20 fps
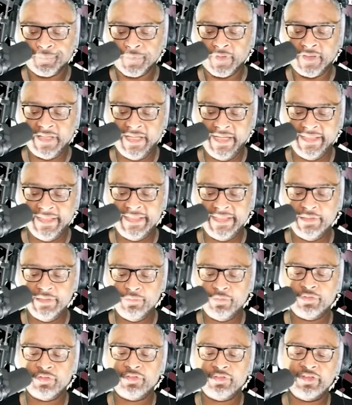that he
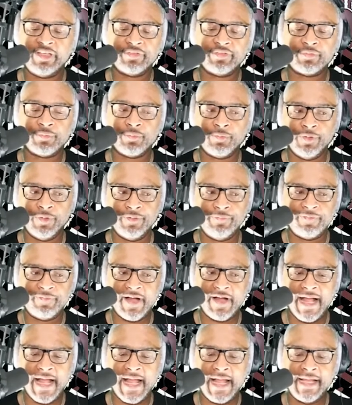was just
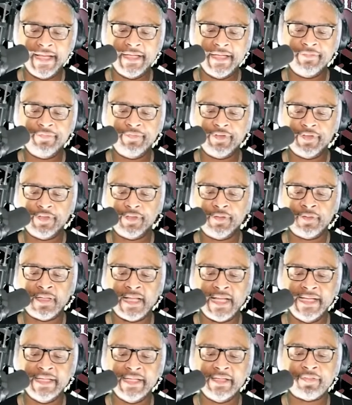revived
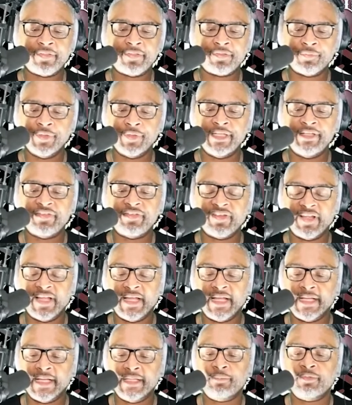like three
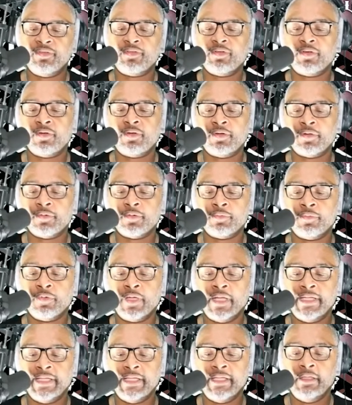times
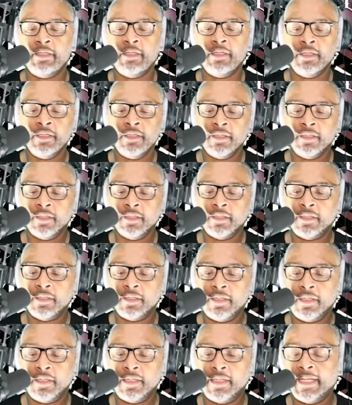already.
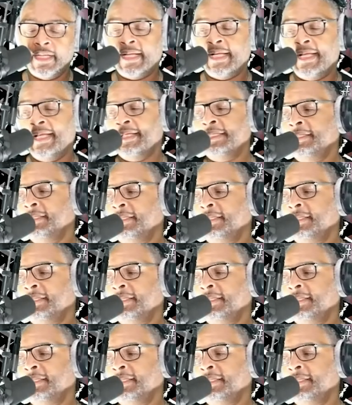I